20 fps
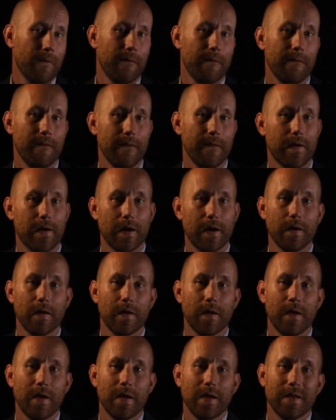here
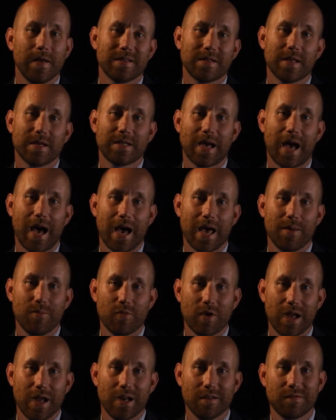is the time
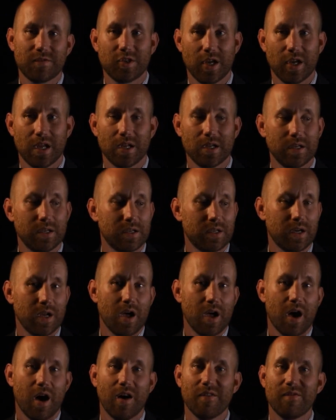rate of change
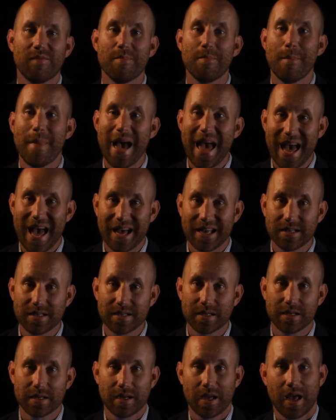of
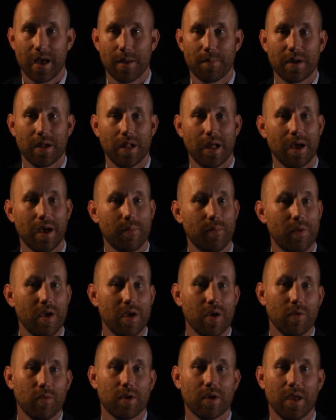mass, capital M,
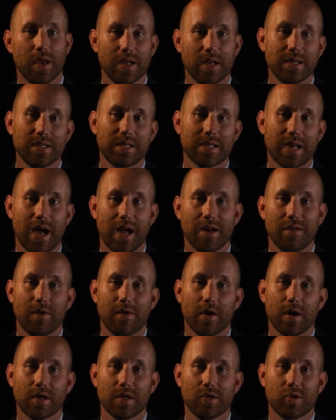inside of
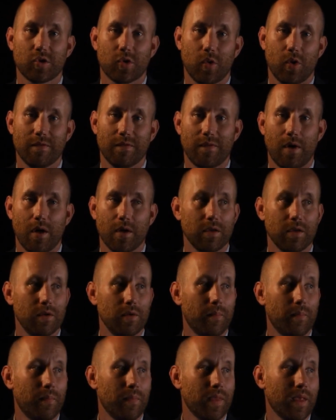our control
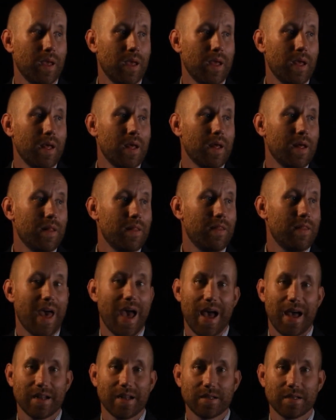volume.
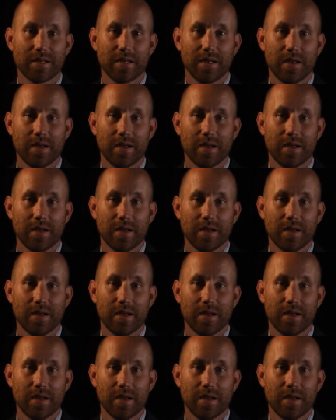That